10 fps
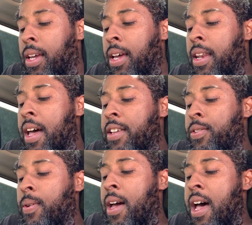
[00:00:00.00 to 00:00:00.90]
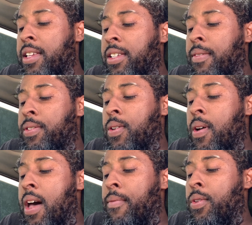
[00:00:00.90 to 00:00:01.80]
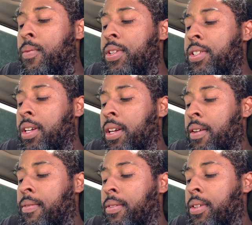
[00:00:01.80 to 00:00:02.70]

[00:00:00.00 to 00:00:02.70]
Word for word: And as you ask if, so have you received.